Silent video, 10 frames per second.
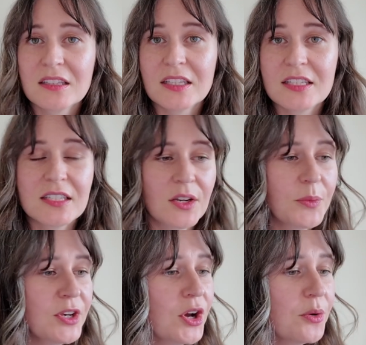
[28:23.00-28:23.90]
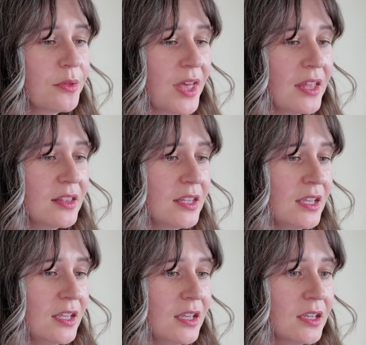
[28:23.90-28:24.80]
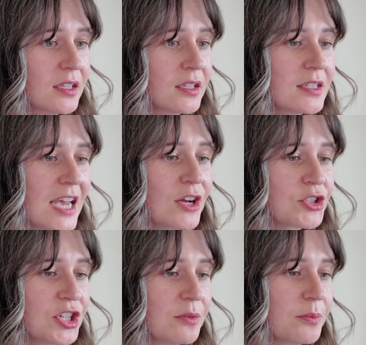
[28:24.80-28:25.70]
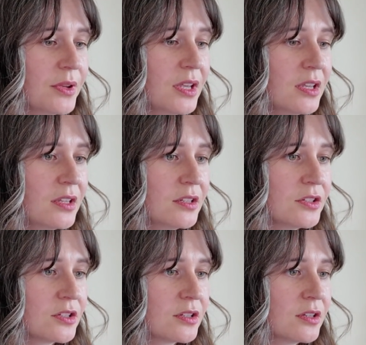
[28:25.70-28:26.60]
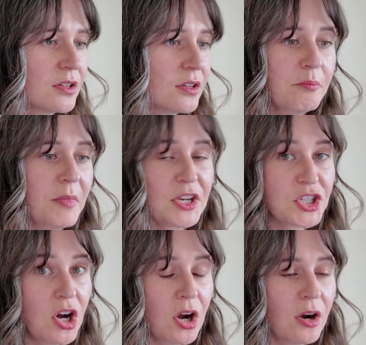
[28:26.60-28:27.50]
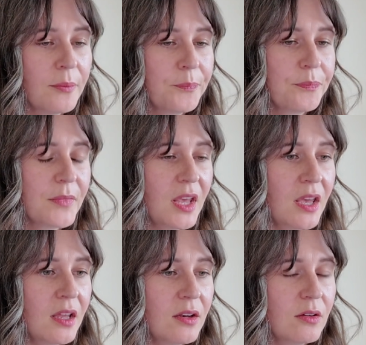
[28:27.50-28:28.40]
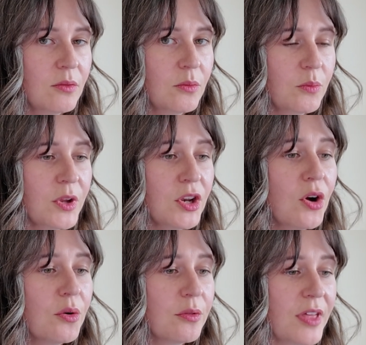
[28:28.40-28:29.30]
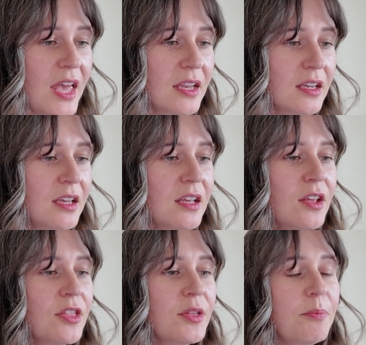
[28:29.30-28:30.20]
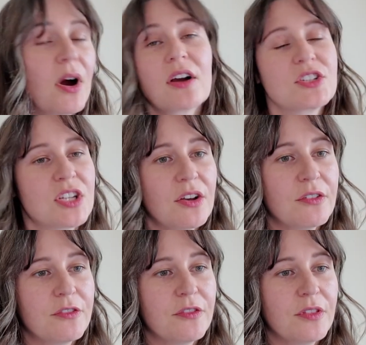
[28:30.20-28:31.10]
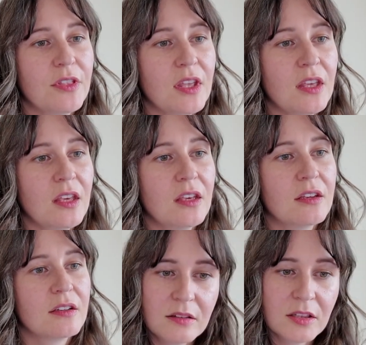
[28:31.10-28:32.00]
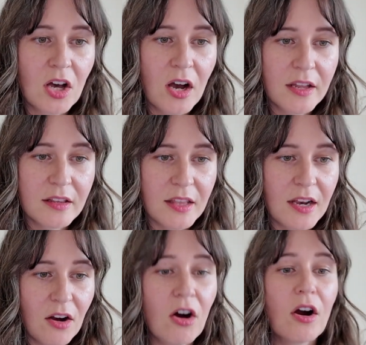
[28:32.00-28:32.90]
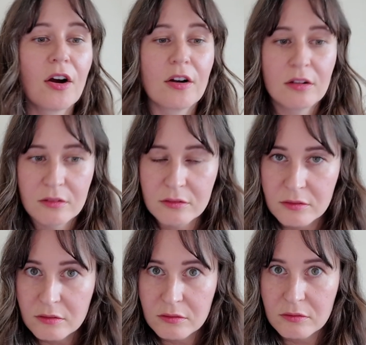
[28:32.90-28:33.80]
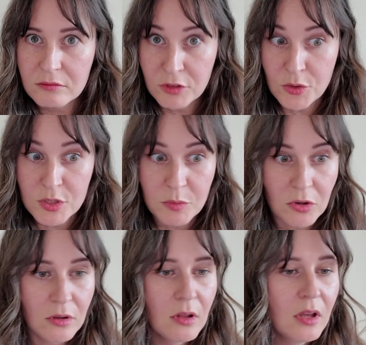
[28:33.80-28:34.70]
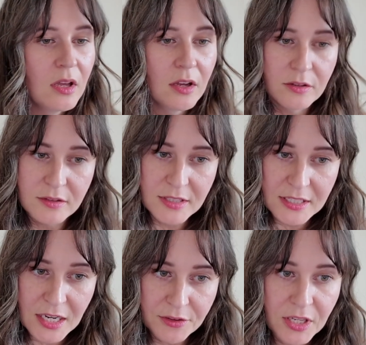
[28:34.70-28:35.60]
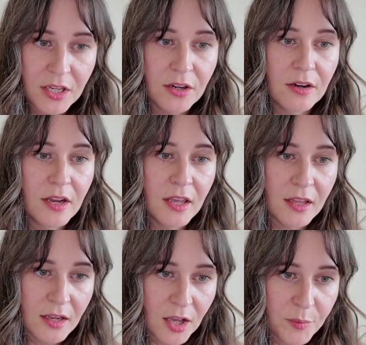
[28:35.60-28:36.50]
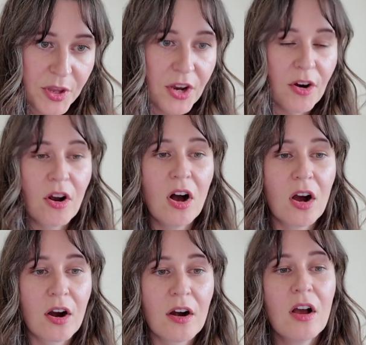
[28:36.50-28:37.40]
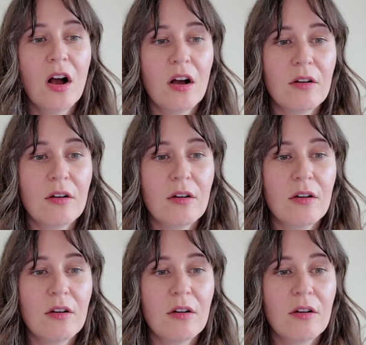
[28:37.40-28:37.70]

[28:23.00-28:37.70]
at the listing, we know that the township is Machar, and we know that the parts of the lot that are usable down here and up here are